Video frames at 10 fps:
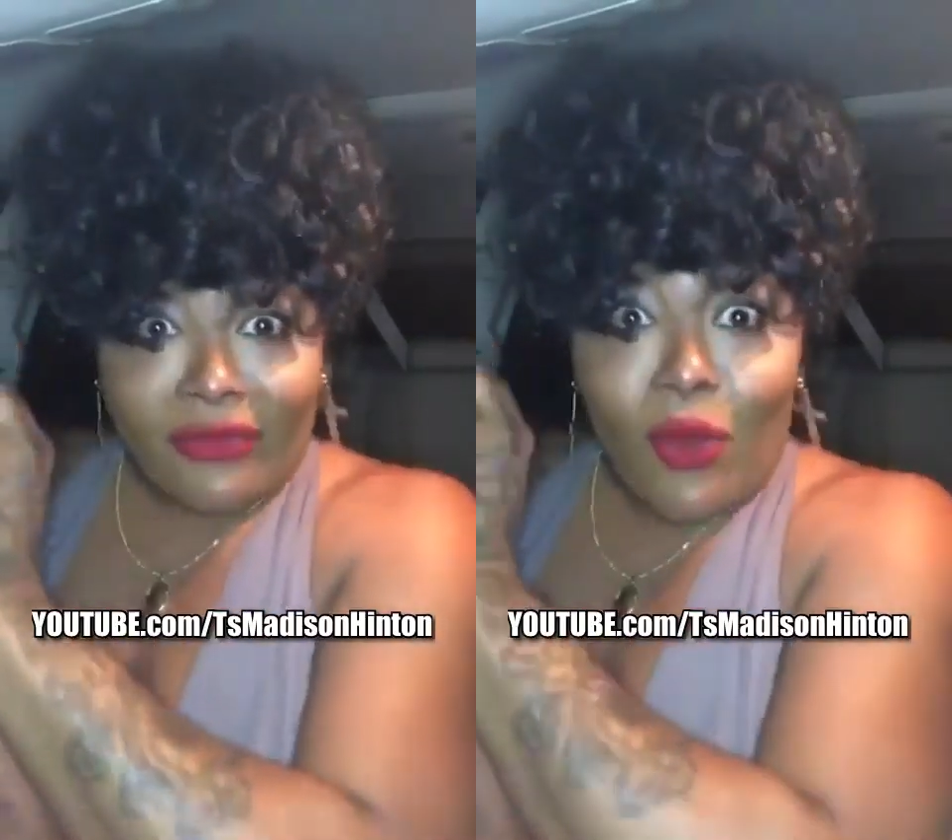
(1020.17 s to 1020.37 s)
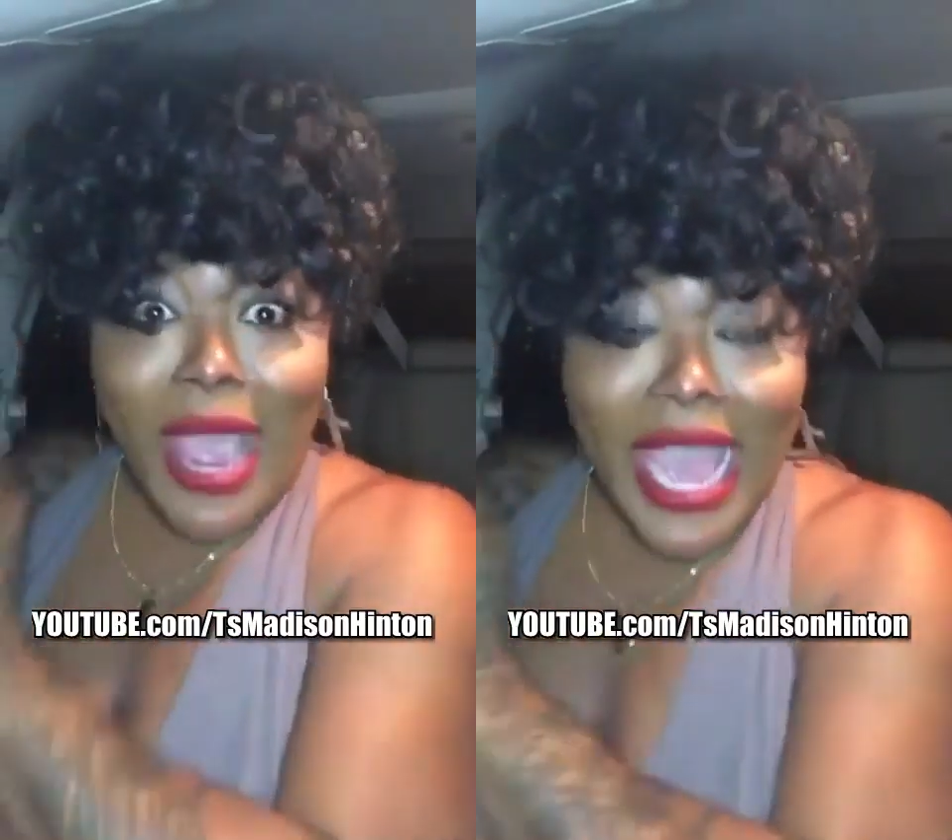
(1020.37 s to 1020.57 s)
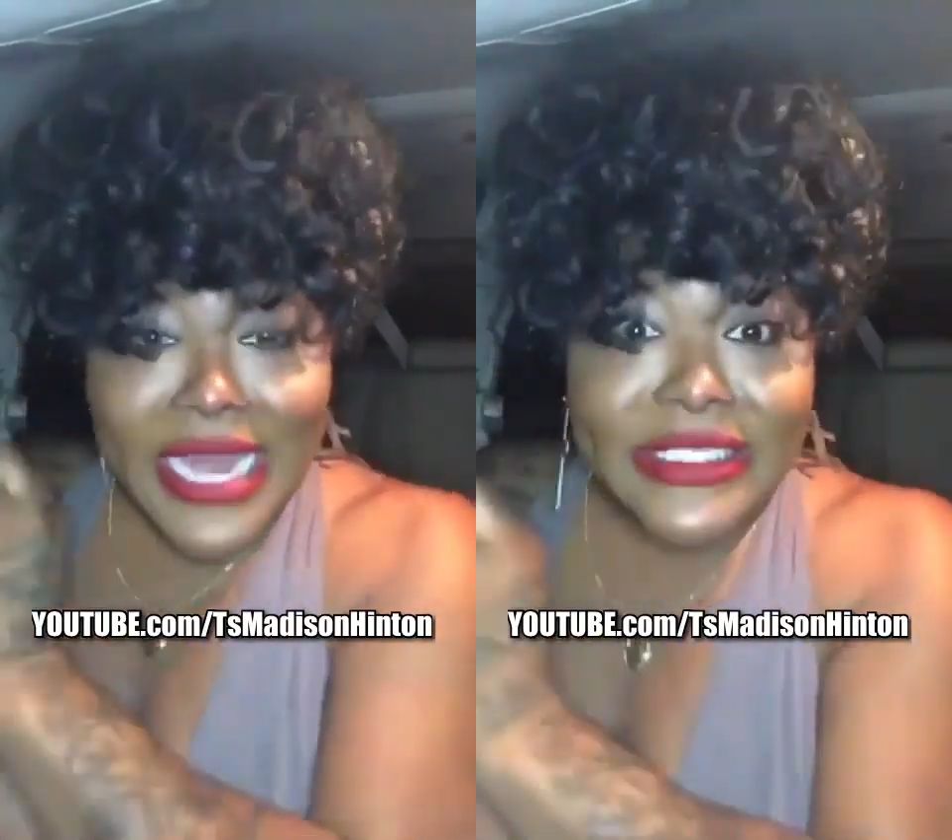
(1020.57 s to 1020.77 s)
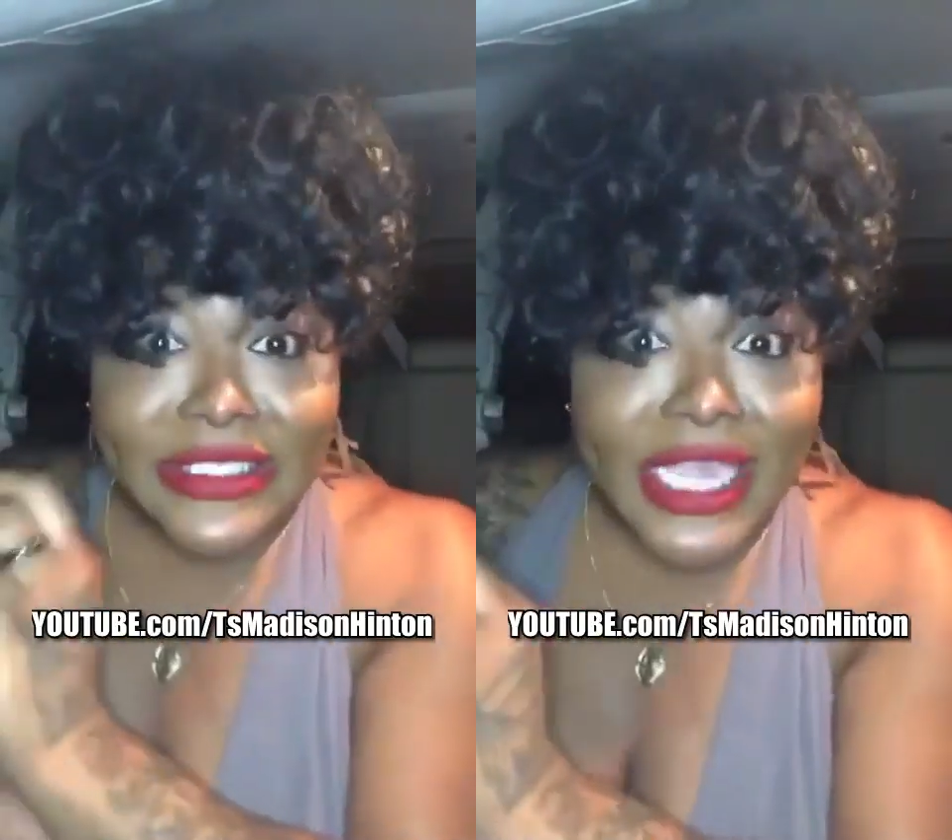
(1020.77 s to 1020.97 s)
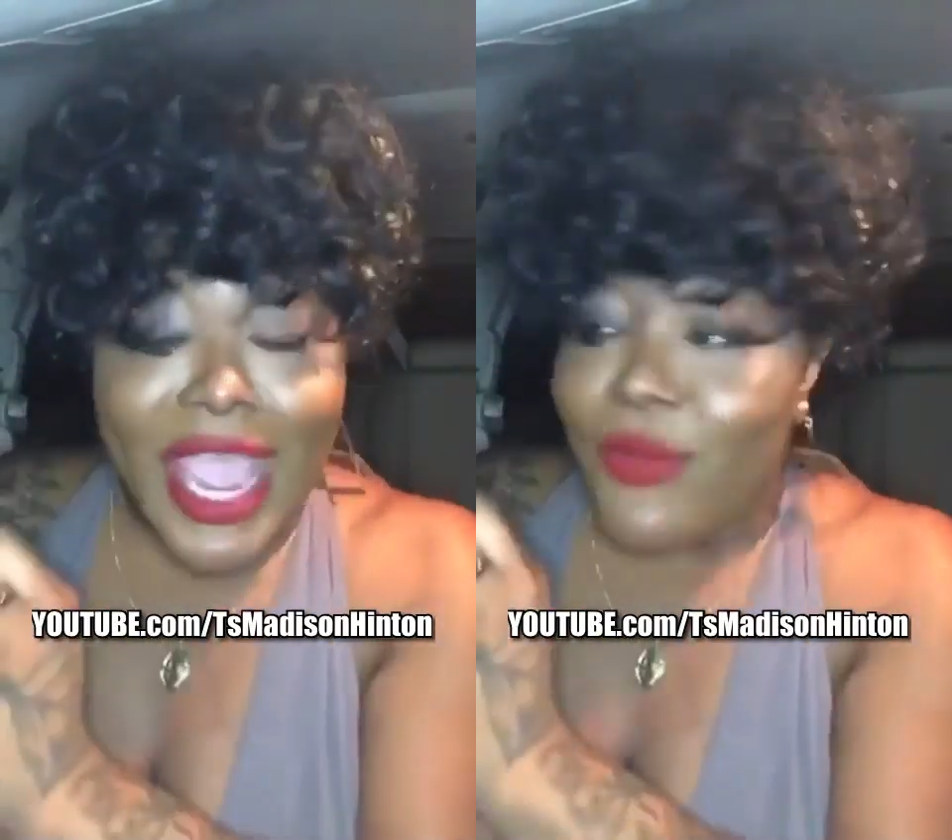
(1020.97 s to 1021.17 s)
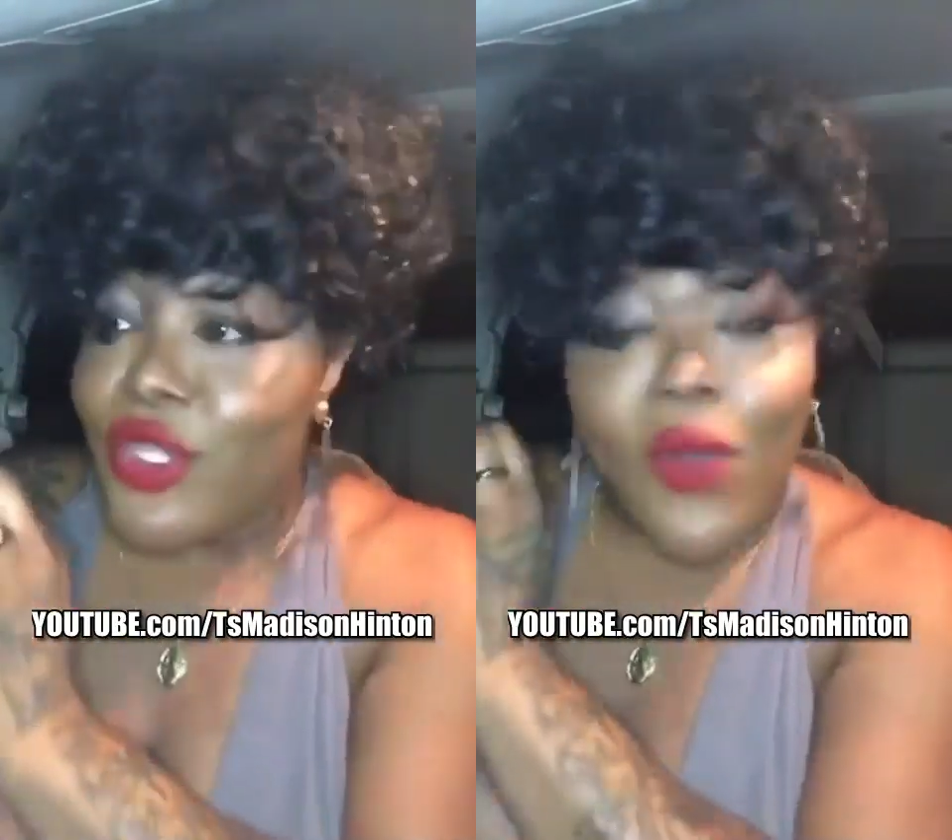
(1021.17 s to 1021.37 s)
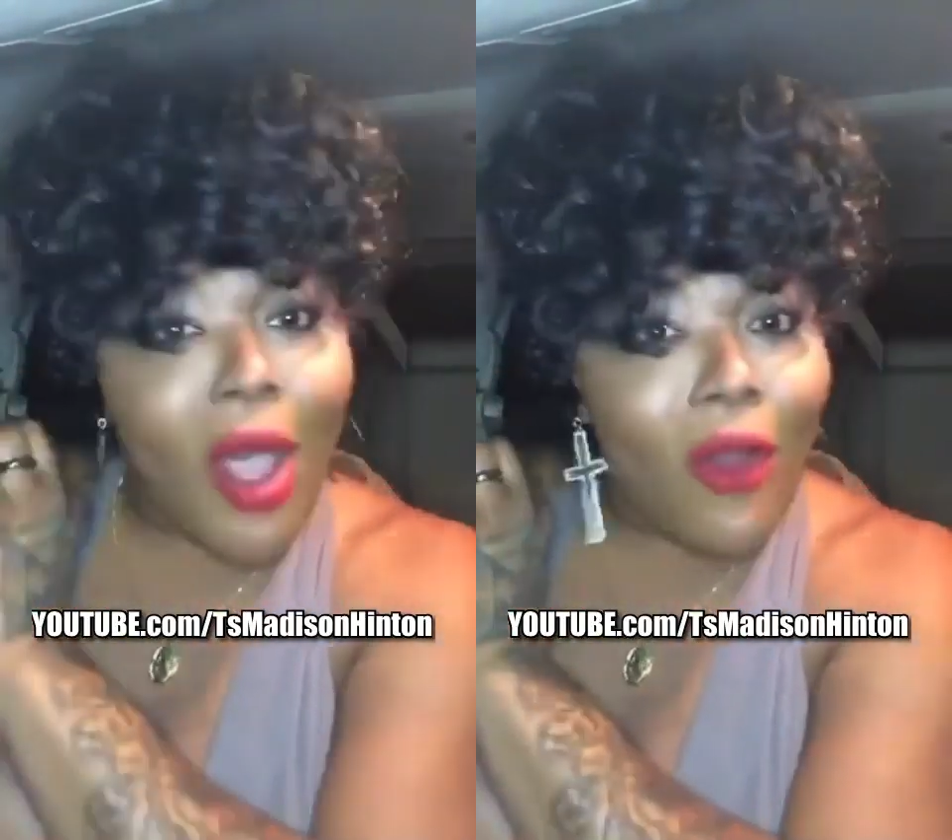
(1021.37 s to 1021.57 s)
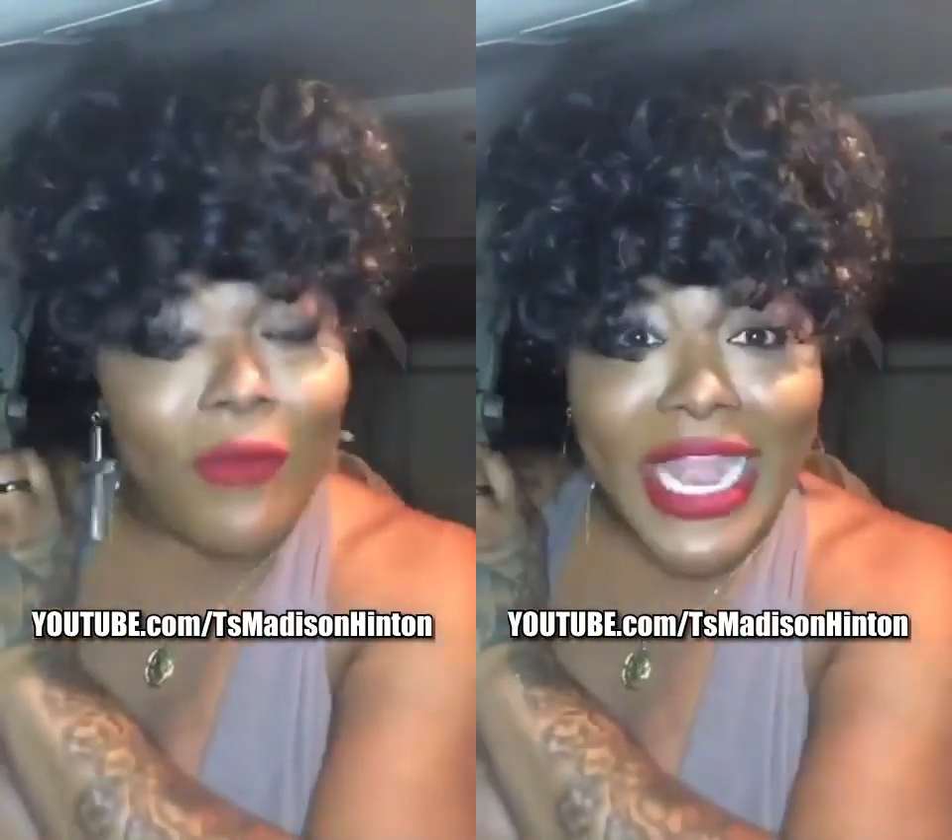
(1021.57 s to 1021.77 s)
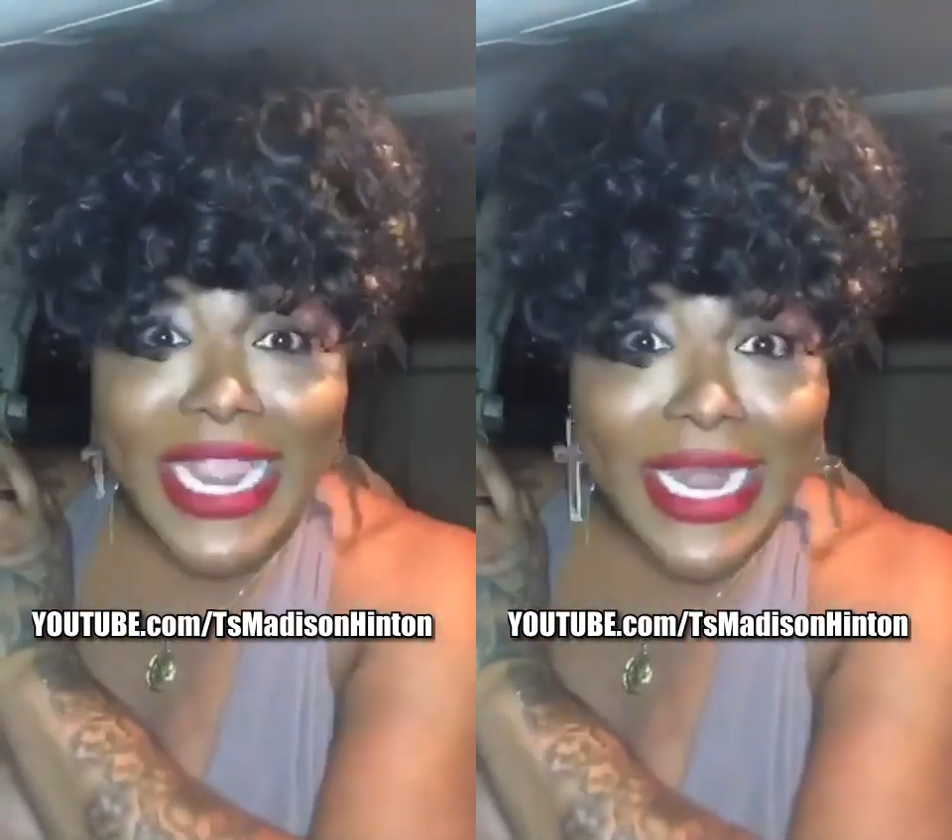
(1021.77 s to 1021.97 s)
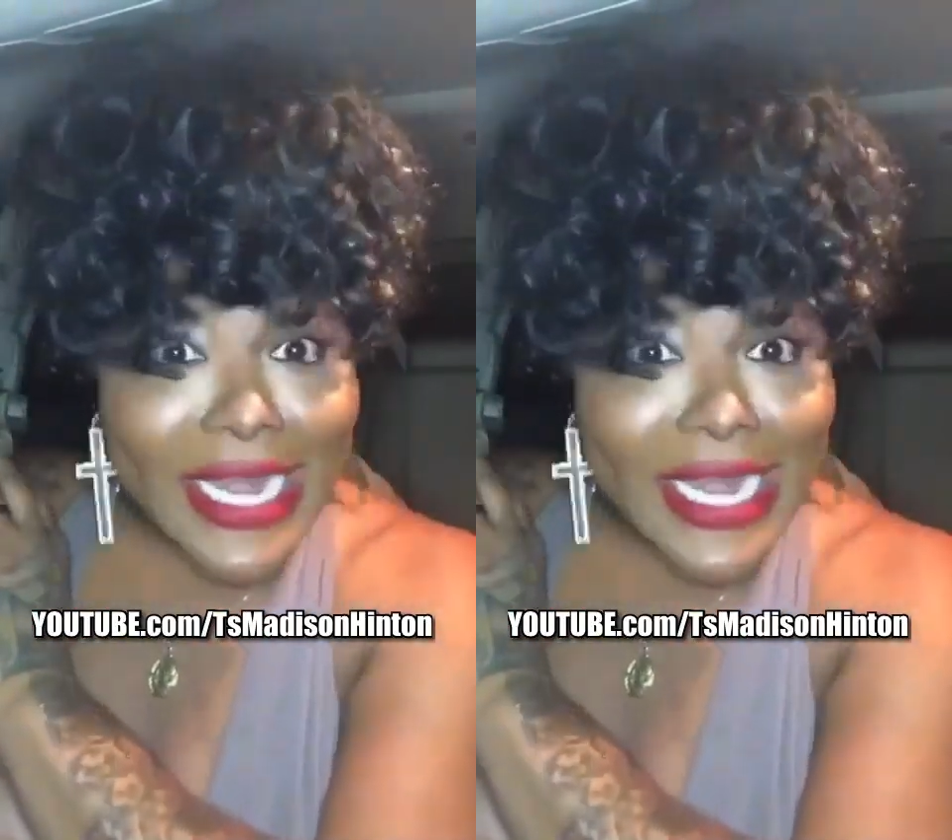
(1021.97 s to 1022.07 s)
quiet as it's kept, you already